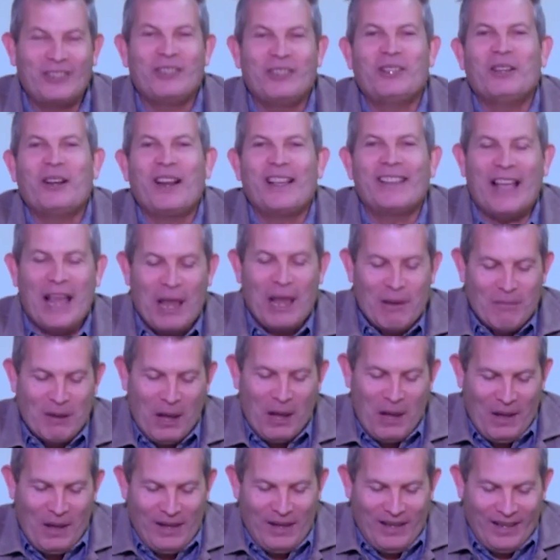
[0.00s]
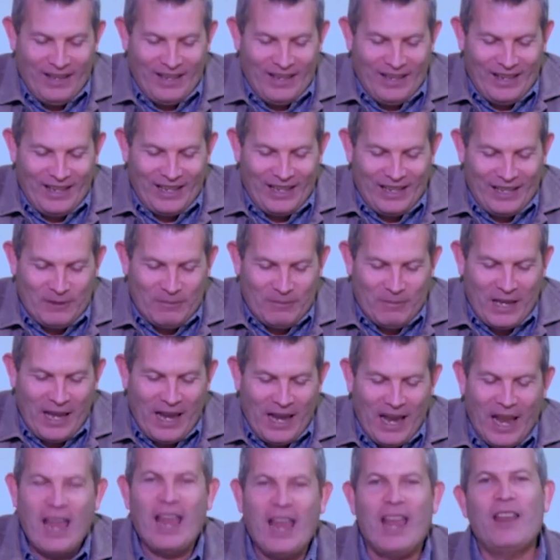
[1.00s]
Got out the hammer.
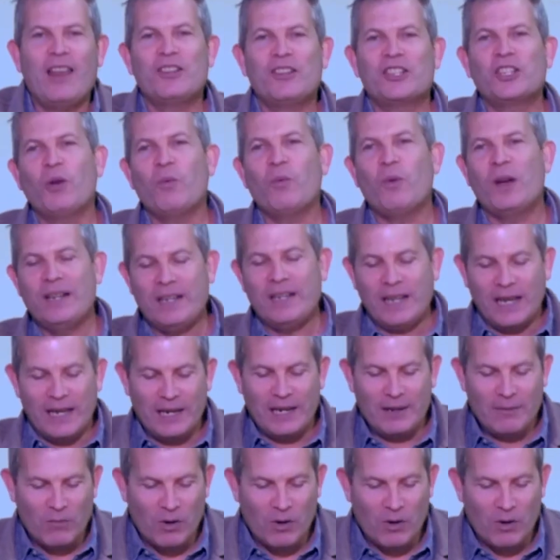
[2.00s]
And so one day,